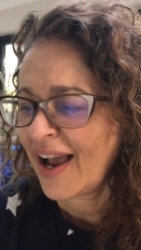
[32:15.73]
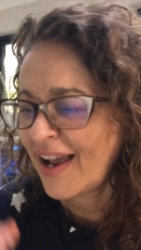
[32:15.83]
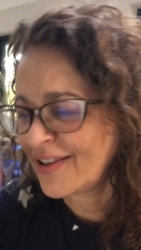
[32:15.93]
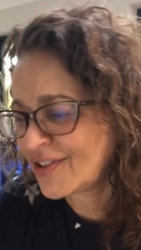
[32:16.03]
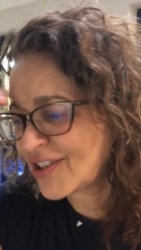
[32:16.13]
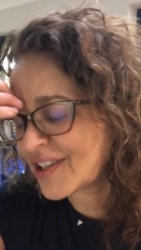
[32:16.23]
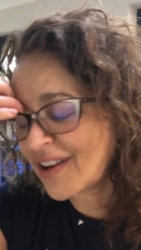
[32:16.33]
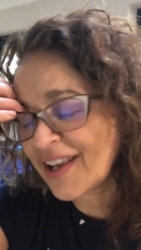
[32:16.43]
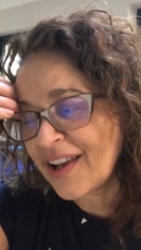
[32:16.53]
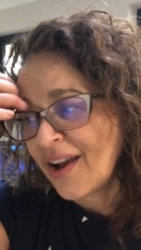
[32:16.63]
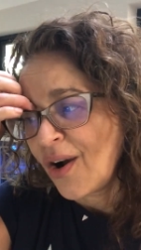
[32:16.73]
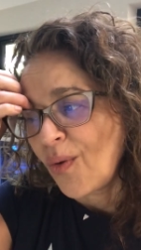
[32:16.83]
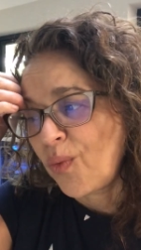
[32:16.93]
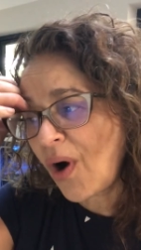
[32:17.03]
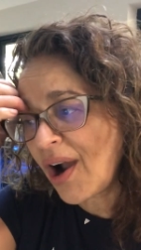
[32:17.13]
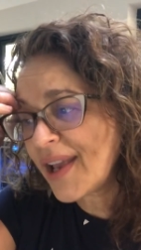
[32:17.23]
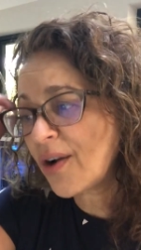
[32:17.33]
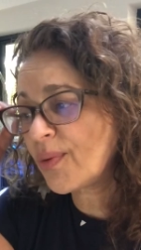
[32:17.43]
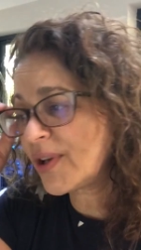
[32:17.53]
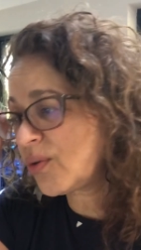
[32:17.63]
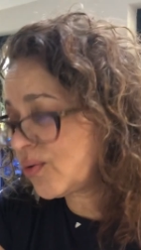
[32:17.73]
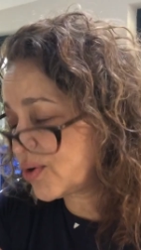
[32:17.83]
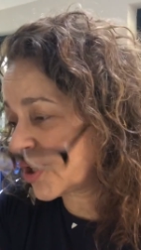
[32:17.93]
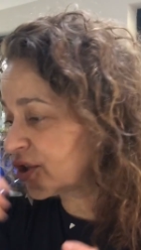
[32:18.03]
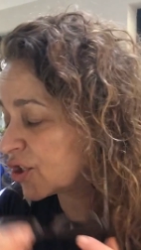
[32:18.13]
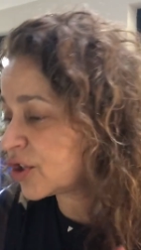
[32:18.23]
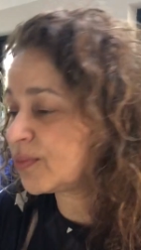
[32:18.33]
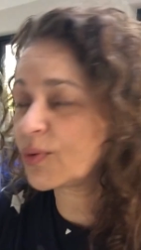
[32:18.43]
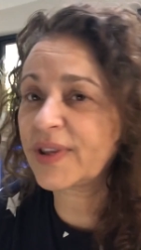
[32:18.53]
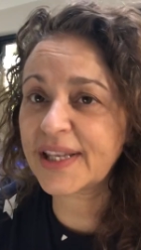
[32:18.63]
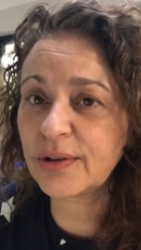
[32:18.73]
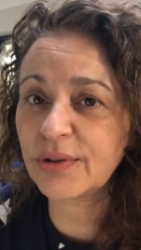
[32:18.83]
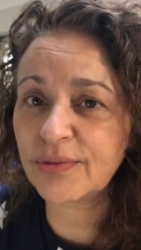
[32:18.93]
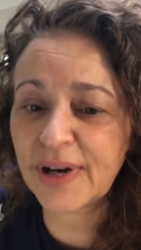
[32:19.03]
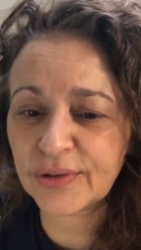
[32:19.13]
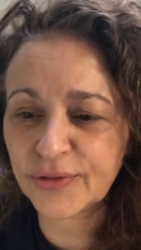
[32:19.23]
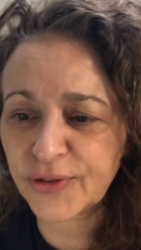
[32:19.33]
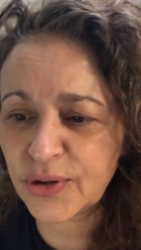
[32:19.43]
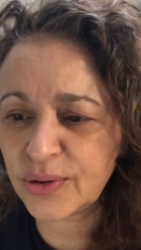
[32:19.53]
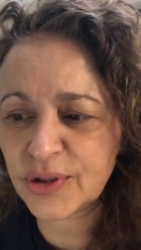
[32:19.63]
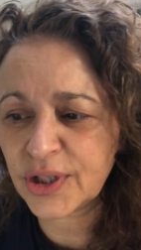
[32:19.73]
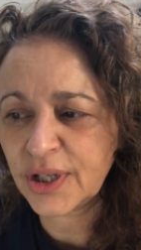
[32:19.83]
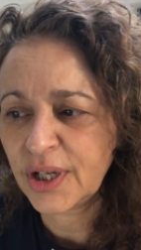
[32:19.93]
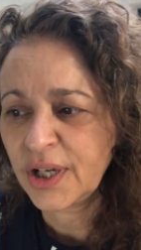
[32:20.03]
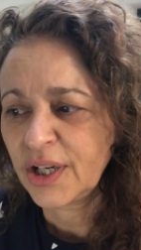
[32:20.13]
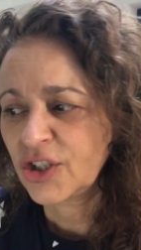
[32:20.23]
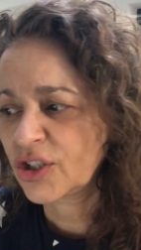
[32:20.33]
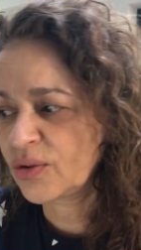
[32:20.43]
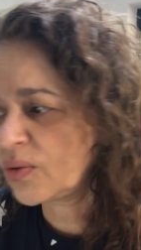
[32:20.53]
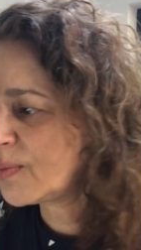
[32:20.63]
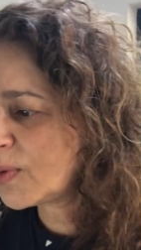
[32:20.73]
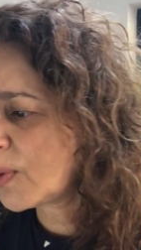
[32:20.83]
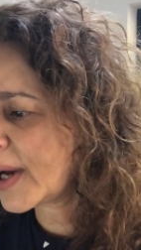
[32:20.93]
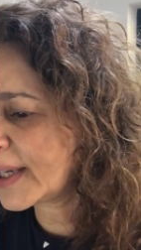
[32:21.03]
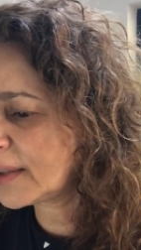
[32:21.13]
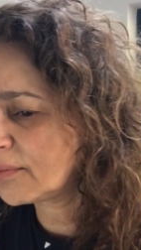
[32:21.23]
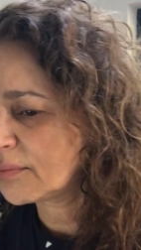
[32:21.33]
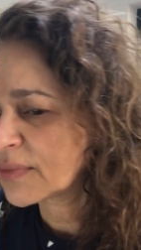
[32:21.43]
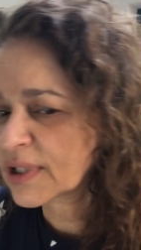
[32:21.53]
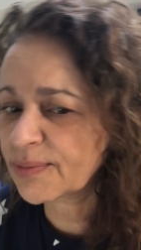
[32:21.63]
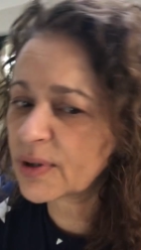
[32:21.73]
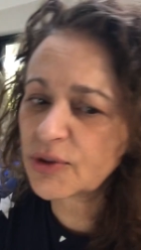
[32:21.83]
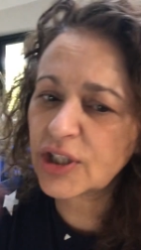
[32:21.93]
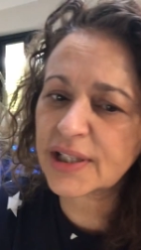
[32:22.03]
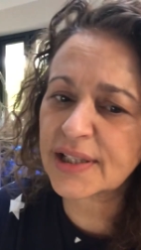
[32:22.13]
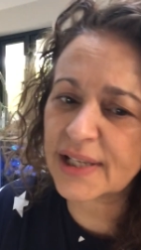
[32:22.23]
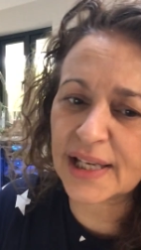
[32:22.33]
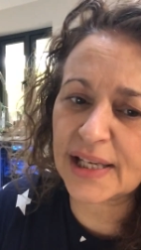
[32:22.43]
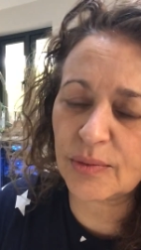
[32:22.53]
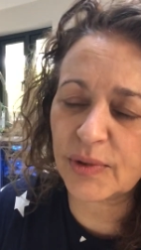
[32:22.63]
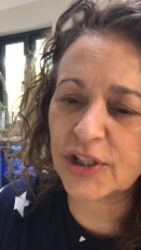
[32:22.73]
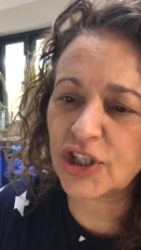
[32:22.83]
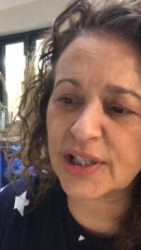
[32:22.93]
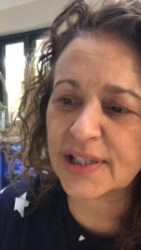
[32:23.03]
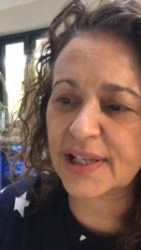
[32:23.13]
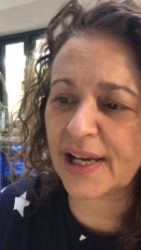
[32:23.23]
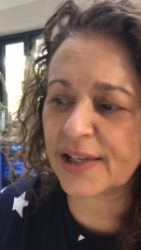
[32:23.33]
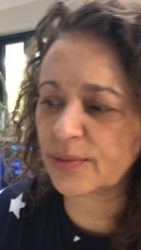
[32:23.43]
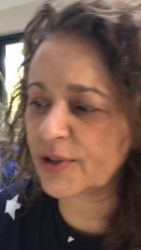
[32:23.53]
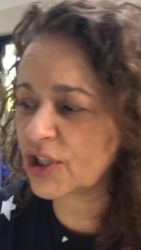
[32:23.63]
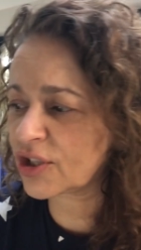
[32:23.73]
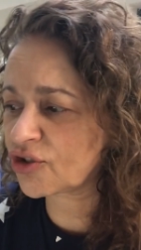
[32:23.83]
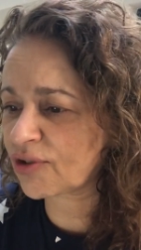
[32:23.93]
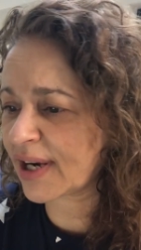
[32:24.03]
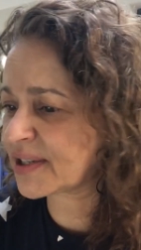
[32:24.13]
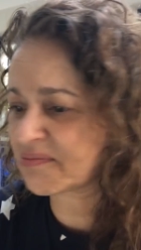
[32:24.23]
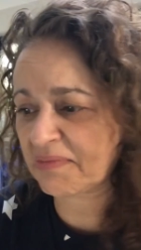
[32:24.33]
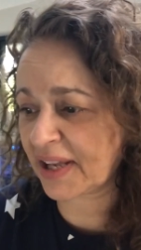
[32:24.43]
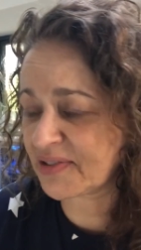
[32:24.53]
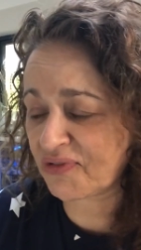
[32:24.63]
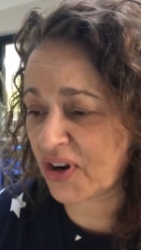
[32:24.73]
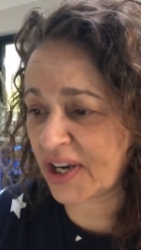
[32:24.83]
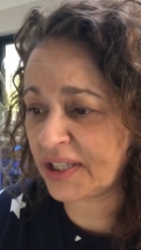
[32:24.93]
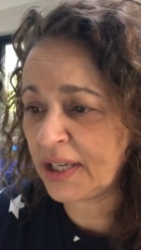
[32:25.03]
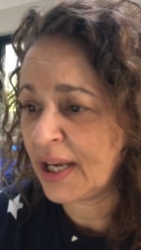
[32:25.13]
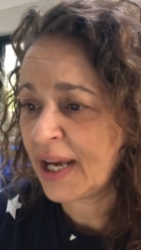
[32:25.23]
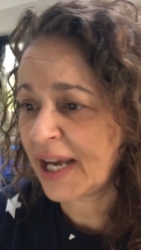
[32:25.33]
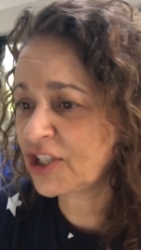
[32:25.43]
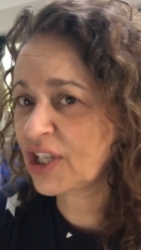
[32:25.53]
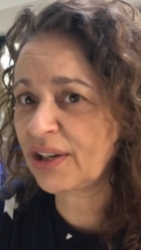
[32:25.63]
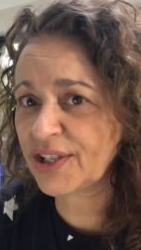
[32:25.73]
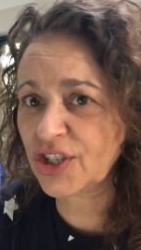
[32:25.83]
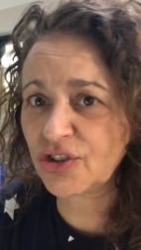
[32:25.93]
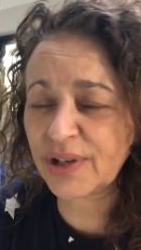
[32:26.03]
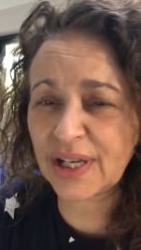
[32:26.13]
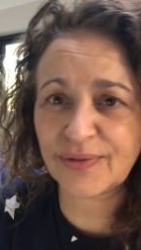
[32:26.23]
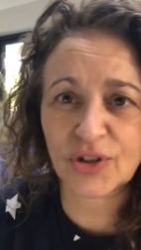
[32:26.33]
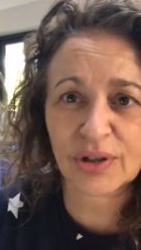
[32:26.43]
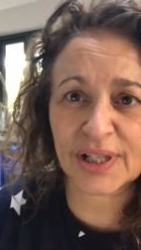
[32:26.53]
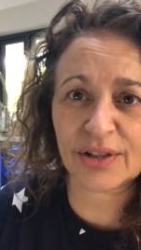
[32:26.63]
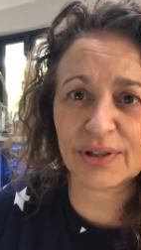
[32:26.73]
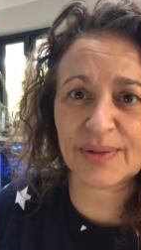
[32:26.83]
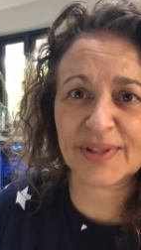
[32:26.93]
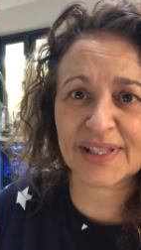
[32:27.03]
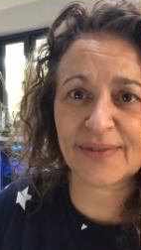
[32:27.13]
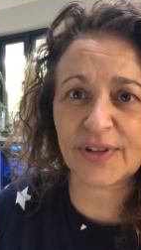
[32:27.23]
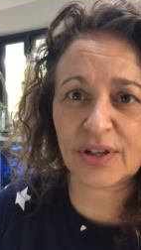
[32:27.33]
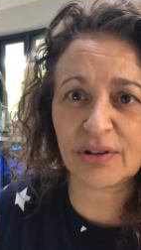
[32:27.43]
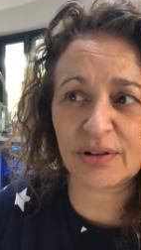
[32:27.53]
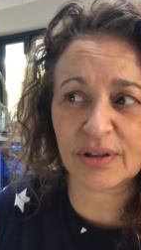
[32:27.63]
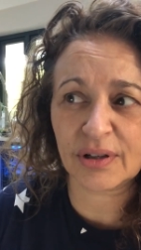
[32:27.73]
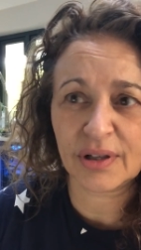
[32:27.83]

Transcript: And it's just like, why are we all consumed with guilt around food? She's a normal weight. Sometimes she doesn't eat when she's sad or when she's stressed. That's fine. And she likes a treat of chocolate or crisps at 7 o'clock.